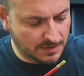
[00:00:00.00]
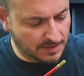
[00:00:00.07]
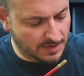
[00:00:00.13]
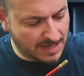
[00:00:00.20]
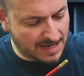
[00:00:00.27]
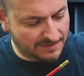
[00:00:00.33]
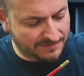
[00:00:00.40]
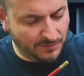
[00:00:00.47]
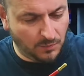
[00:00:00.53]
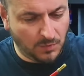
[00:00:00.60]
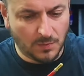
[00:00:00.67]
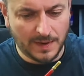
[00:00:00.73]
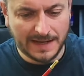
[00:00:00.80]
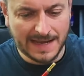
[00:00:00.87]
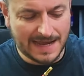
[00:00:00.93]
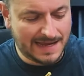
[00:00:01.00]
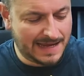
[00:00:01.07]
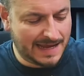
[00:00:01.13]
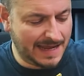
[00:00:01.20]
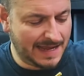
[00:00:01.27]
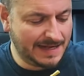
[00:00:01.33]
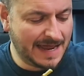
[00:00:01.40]
for what we're getting
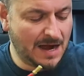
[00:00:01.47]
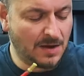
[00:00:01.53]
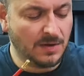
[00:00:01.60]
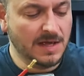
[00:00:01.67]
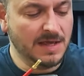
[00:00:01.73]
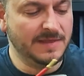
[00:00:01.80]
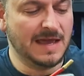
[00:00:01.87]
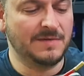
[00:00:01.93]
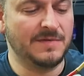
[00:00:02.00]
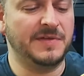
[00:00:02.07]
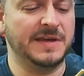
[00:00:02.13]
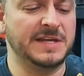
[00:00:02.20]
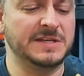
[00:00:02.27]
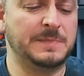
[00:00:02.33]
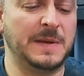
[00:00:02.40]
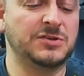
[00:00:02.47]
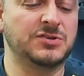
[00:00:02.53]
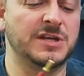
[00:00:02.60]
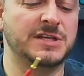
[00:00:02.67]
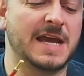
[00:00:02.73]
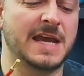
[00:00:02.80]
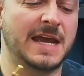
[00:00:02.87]
here. Now, the other thing is Big
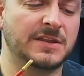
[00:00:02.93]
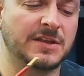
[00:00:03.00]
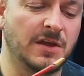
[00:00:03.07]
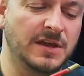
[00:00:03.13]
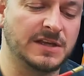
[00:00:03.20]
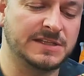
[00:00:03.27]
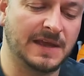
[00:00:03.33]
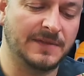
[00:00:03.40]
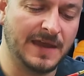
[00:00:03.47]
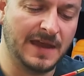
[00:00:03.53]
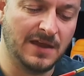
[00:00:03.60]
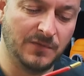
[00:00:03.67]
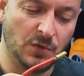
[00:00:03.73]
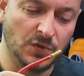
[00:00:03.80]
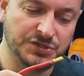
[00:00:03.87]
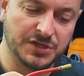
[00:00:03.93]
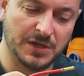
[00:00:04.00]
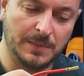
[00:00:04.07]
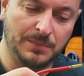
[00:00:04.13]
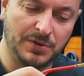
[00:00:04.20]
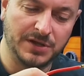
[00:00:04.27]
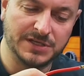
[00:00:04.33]
Tree Tech, the guys down there have also
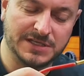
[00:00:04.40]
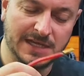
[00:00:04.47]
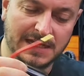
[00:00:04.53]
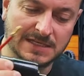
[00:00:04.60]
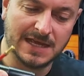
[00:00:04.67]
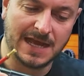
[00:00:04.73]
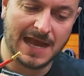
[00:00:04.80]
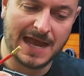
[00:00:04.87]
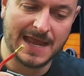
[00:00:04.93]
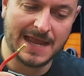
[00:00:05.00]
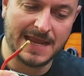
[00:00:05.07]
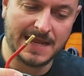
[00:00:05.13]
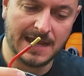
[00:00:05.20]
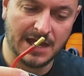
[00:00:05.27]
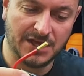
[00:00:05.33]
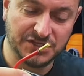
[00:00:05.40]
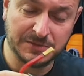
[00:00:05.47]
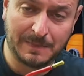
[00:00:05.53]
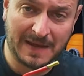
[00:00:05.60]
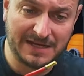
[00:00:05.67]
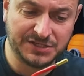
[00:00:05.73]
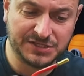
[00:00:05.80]
printed a
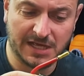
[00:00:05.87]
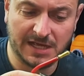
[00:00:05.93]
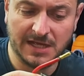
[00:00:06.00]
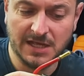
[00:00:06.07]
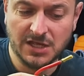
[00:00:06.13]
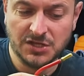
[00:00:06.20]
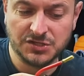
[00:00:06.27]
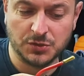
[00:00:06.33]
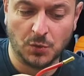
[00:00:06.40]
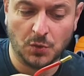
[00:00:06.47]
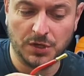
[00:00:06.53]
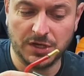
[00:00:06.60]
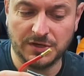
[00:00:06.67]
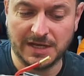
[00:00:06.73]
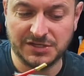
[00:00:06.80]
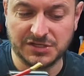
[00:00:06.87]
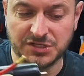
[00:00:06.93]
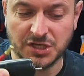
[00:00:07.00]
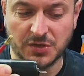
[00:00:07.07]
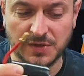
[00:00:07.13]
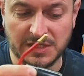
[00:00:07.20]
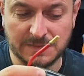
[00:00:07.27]
spacer. So all you need to
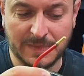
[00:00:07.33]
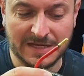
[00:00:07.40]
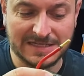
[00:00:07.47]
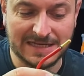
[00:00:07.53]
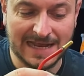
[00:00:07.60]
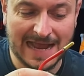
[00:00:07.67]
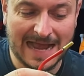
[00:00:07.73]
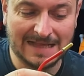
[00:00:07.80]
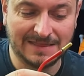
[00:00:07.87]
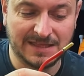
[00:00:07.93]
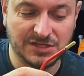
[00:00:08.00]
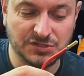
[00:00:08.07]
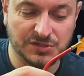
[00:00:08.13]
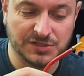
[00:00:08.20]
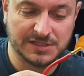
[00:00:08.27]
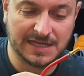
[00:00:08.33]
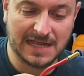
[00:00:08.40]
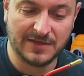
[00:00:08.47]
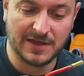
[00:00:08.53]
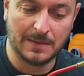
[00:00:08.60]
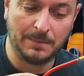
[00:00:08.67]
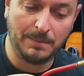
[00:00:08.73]
do is basically add this on
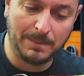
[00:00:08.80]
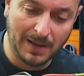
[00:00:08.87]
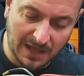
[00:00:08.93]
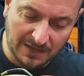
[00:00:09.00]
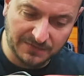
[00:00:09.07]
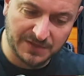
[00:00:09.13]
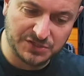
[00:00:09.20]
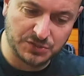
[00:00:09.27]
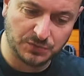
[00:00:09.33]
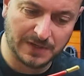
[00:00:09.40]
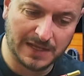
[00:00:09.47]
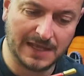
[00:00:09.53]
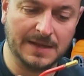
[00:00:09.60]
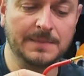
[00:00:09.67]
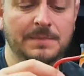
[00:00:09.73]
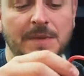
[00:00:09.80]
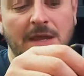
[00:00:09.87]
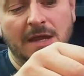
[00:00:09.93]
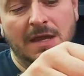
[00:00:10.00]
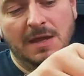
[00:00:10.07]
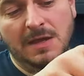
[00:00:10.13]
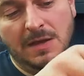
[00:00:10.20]
together, plug this all in,
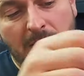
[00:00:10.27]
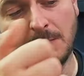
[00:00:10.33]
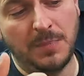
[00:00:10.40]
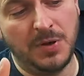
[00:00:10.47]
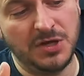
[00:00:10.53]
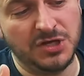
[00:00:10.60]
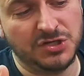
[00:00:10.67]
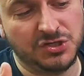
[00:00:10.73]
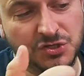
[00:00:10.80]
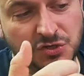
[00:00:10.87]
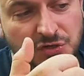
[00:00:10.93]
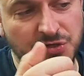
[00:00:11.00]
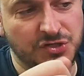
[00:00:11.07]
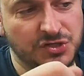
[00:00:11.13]
put your screws